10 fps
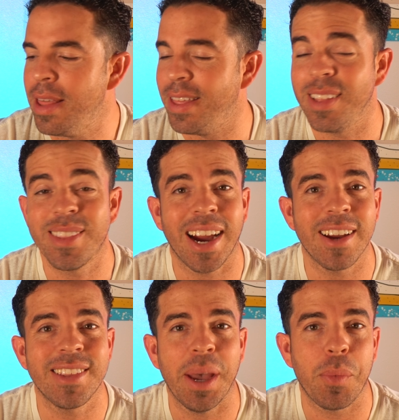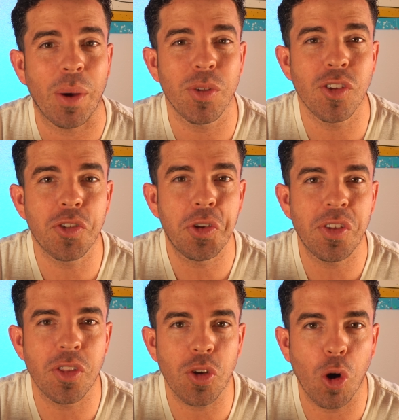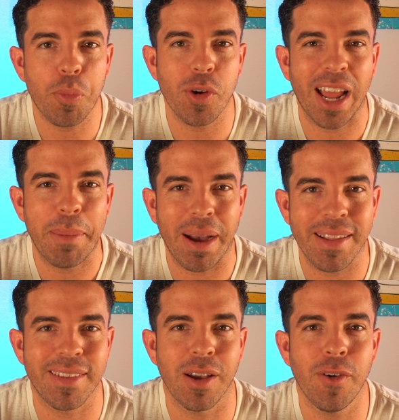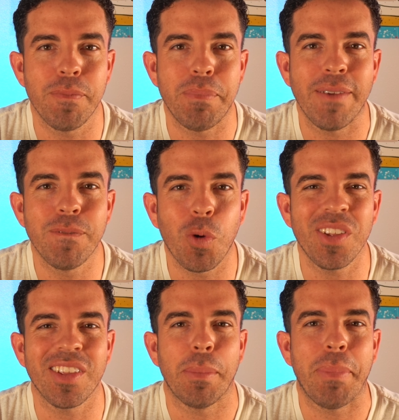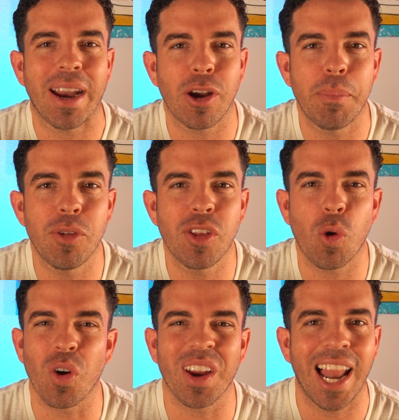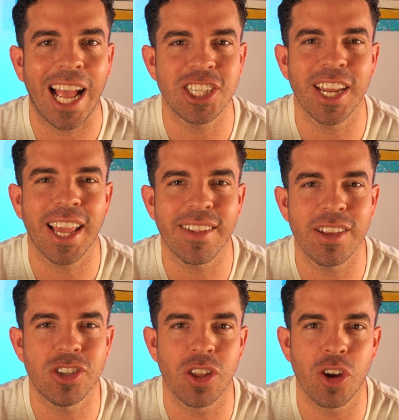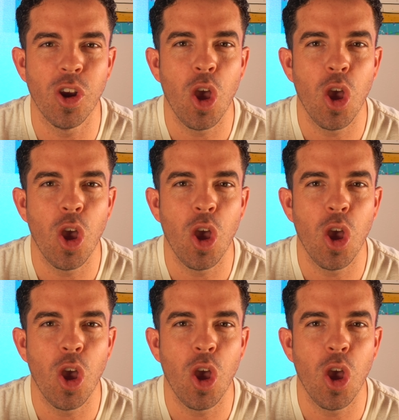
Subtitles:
The entire time when I was just using the GoPro 9 by itself, my voice and the background music were clashing against each other.